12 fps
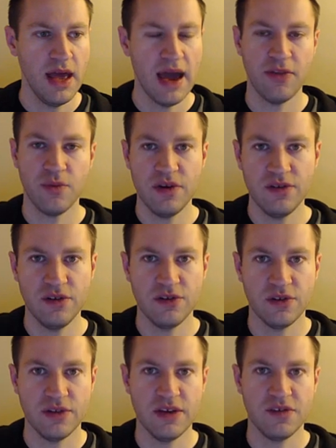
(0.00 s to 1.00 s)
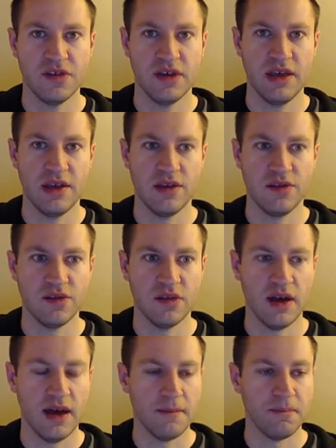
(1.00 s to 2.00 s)
And the reason to do this is
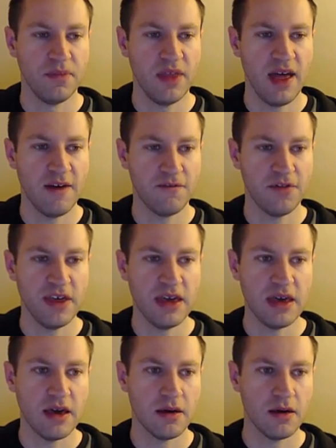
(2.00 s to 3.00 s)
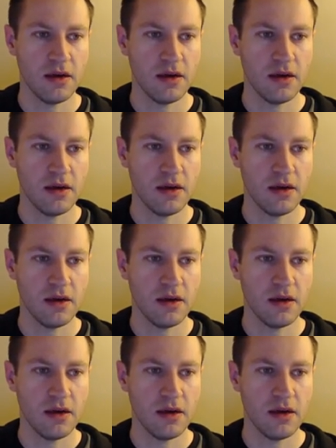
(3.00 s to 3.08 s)
um, if the